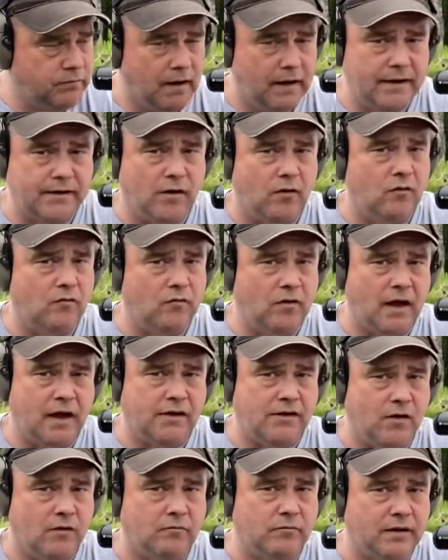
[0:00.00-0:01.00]

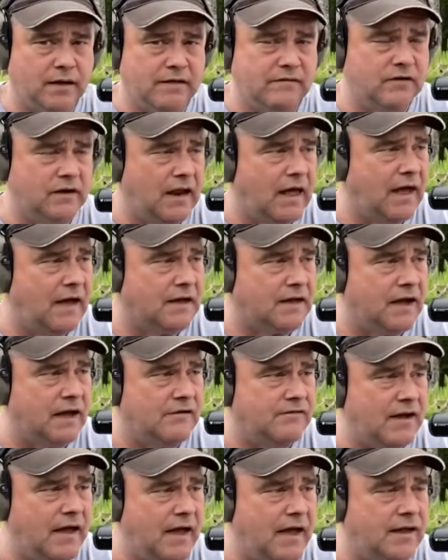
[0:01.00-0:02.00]
don't believe in luck.
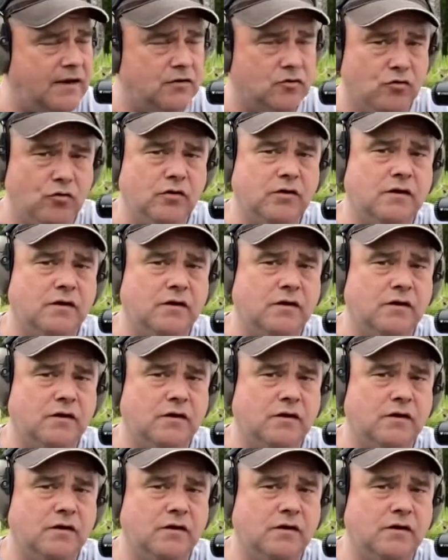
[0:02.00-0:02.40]
I've had